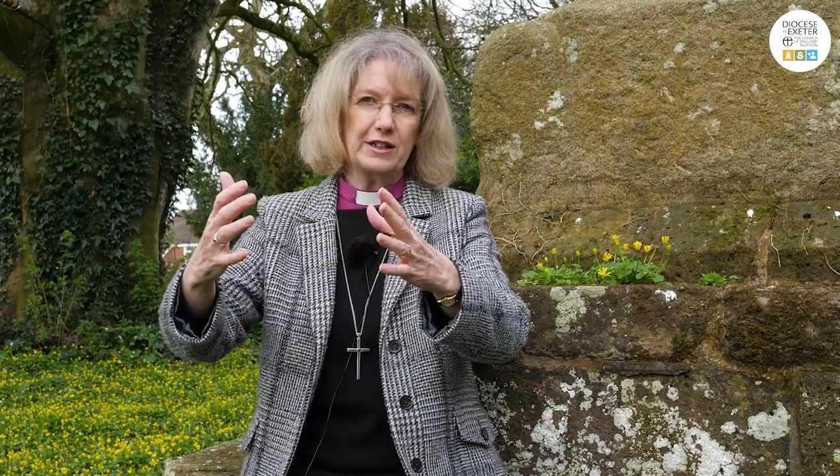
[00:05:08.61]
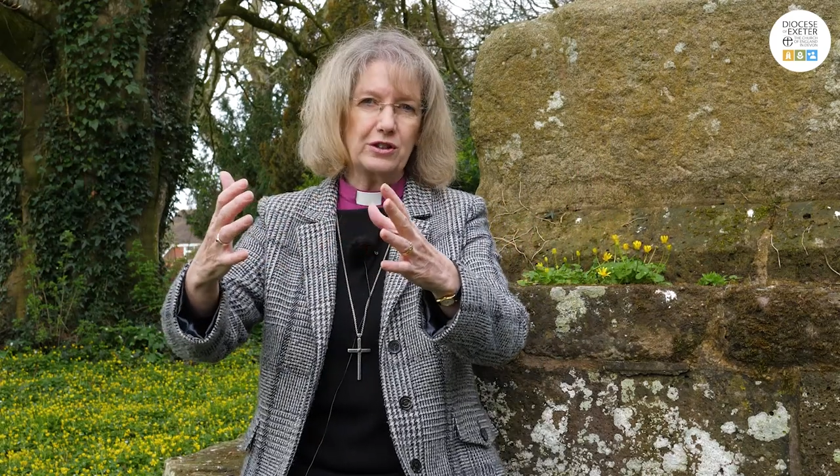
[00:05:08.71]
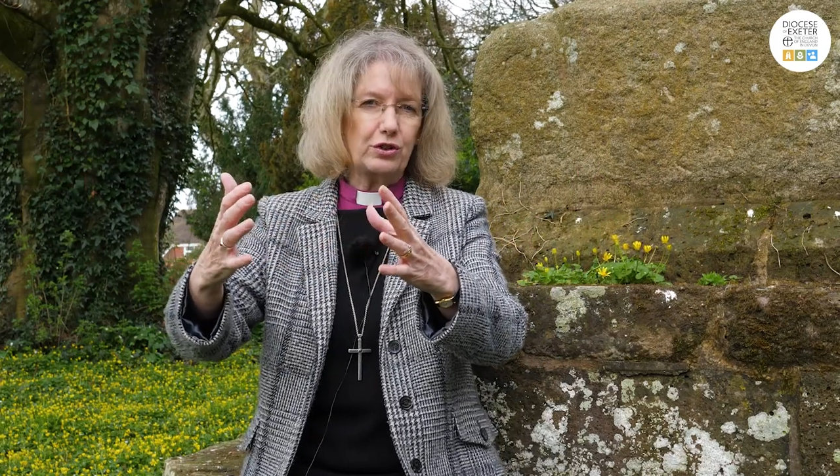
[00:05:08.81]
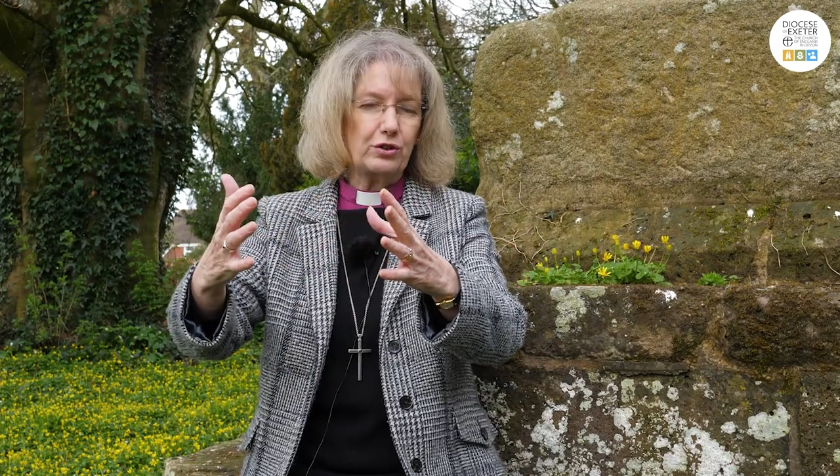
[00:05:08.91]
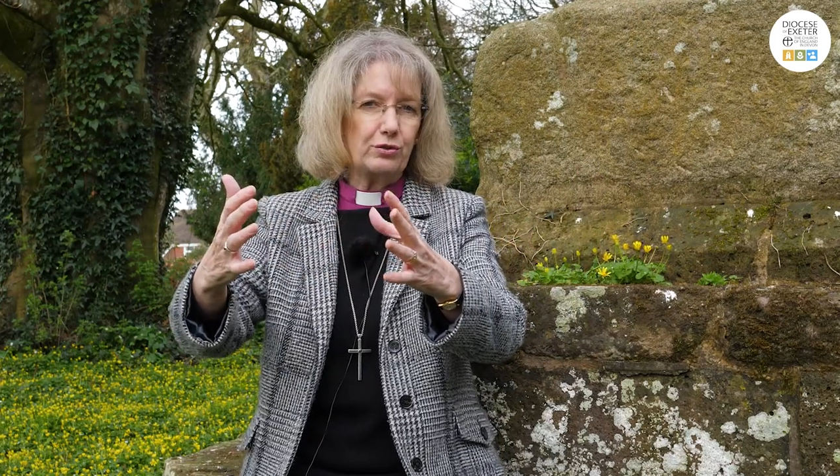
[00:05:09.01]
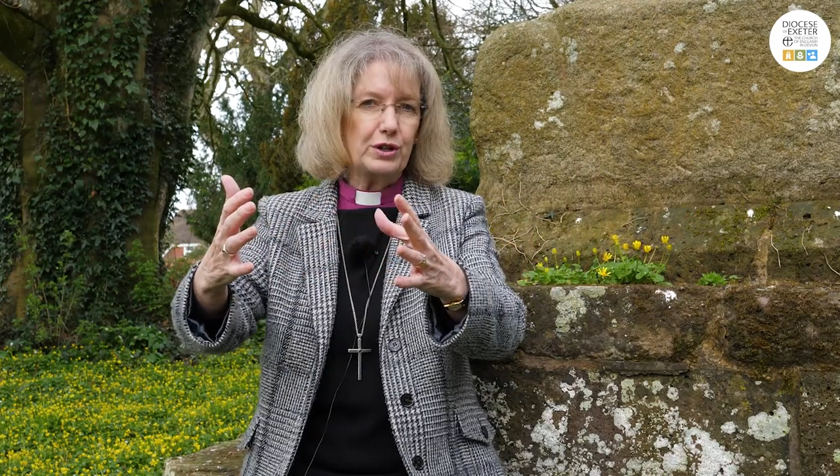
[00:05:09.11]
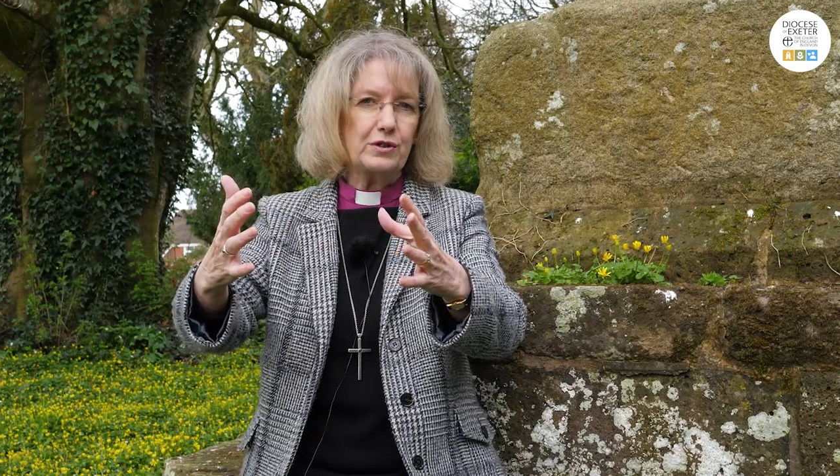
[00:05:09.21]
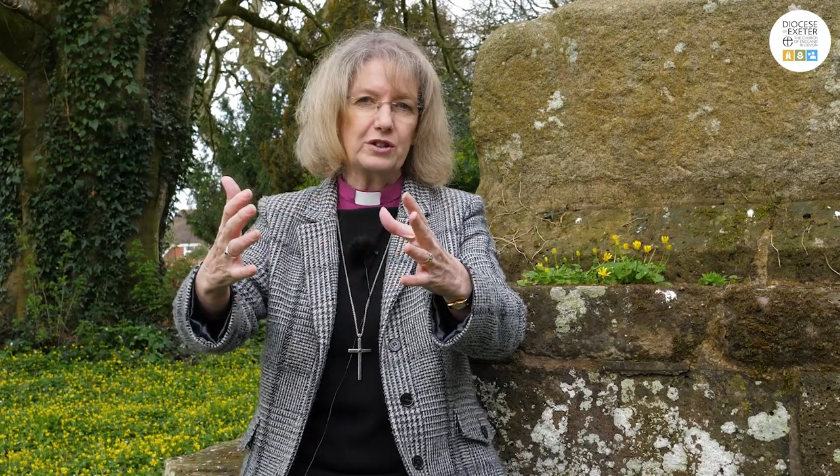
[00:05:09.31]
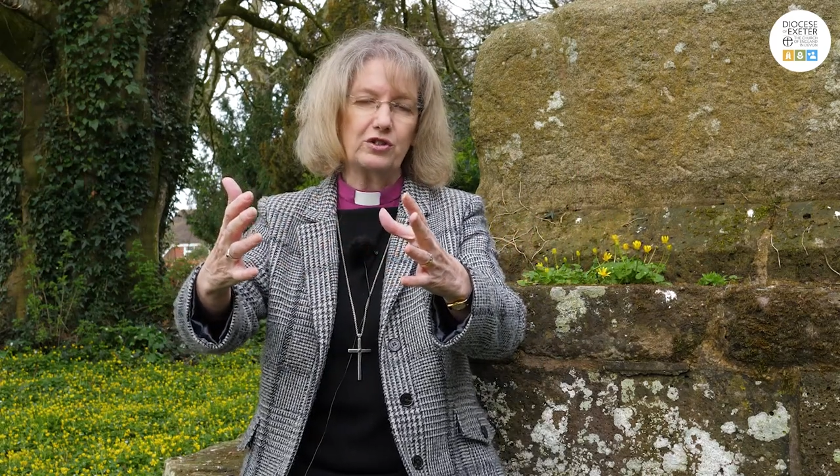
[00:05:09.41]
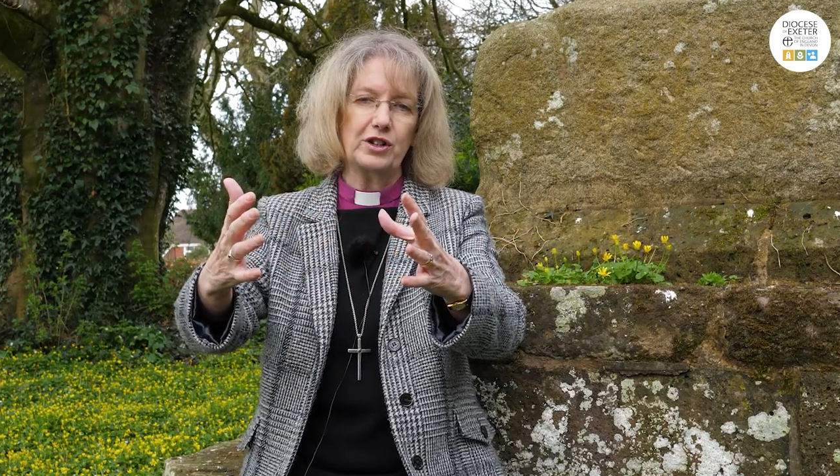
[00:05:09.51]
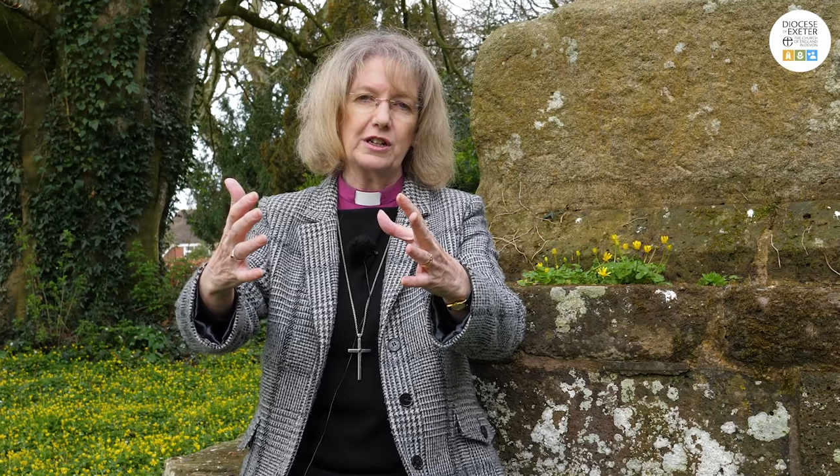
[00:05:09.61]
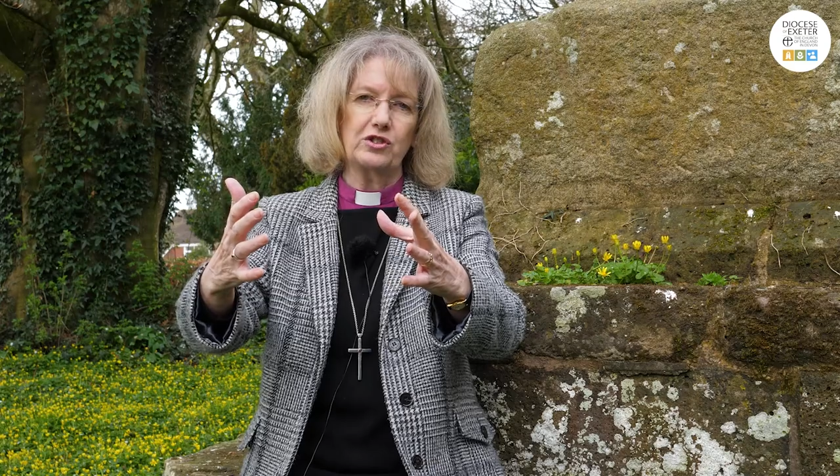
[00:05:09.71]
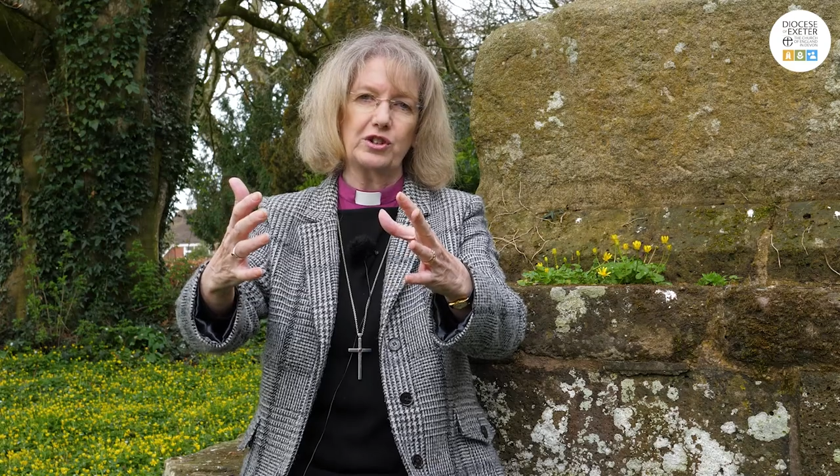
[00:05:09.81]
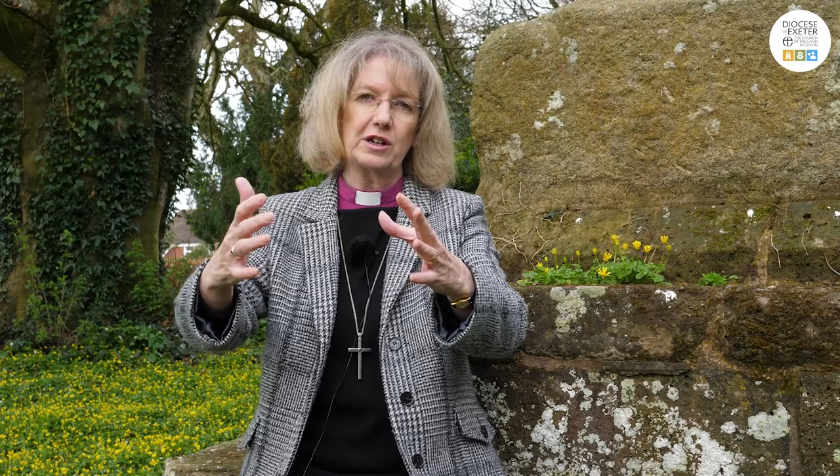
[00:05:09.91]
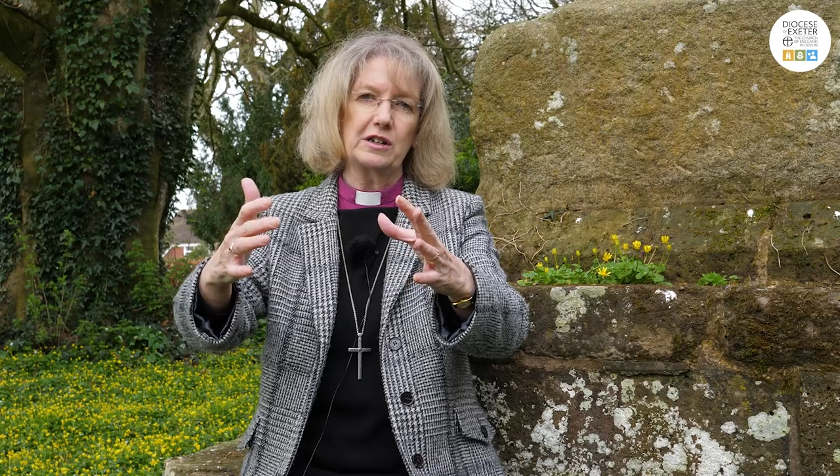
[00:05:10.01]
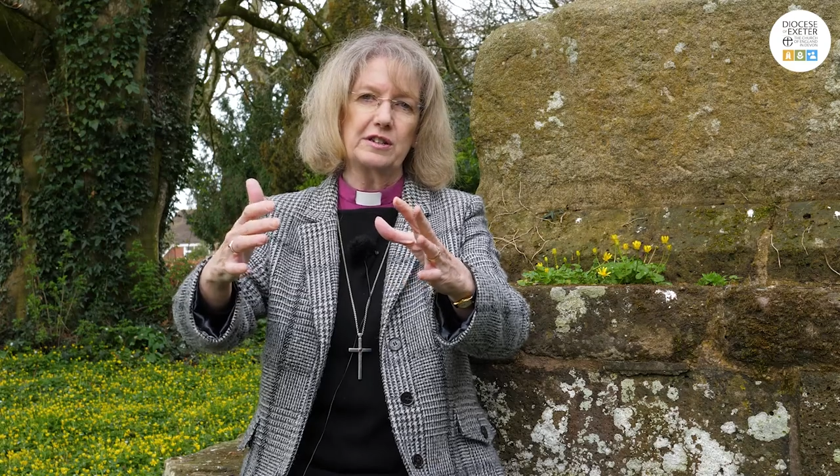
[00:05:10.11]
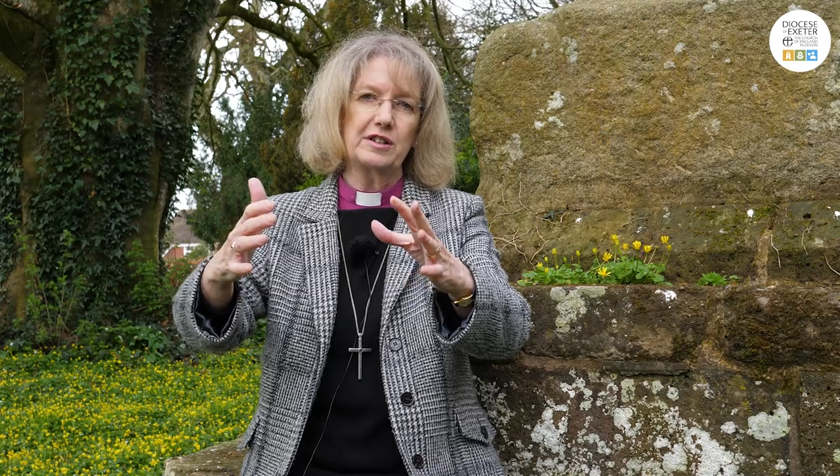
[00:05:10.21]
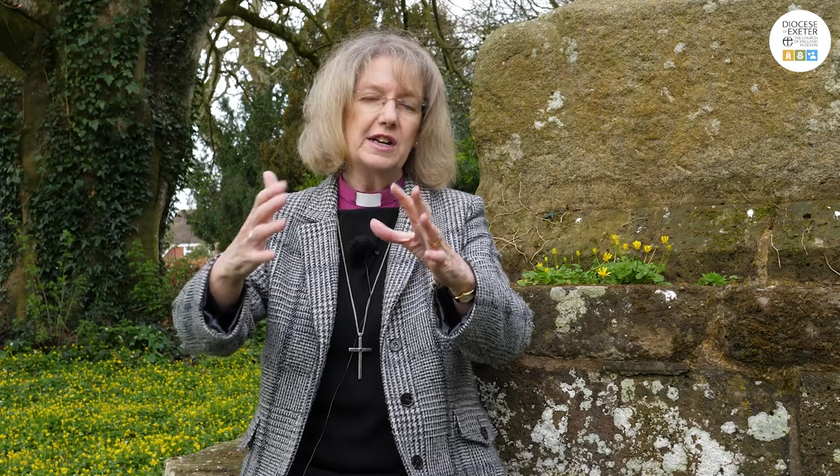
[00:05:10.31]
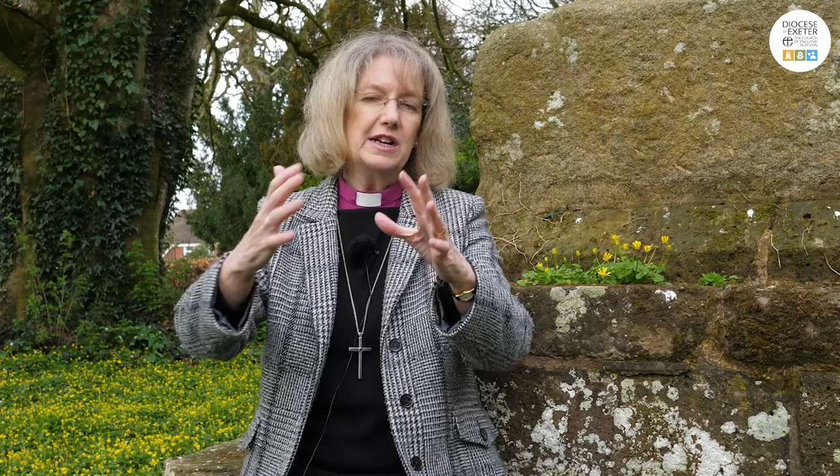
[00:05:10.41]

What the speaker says: and through the churchyard